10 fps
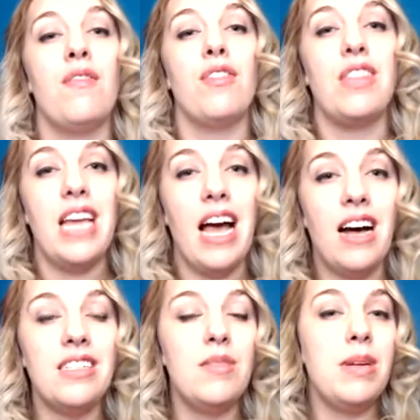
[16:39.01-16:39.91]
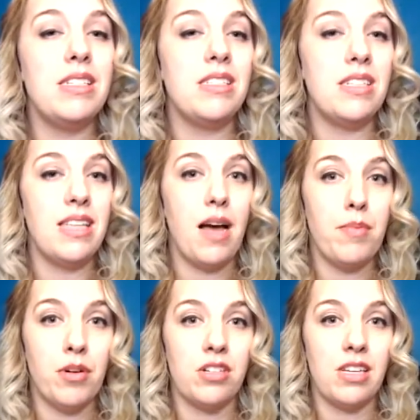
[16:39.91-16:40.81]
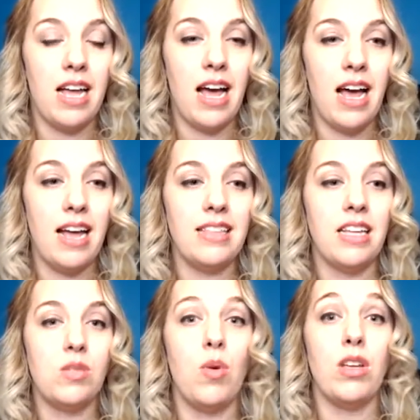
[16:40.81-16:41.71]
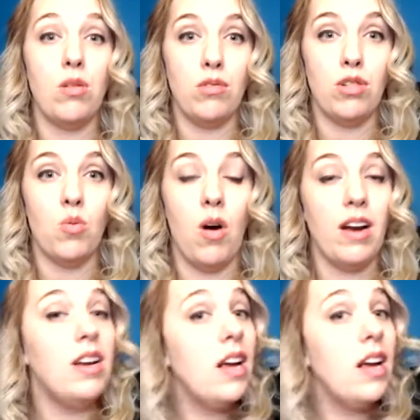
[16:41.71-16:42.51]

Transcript: for the elements that that person had. That's what you do want.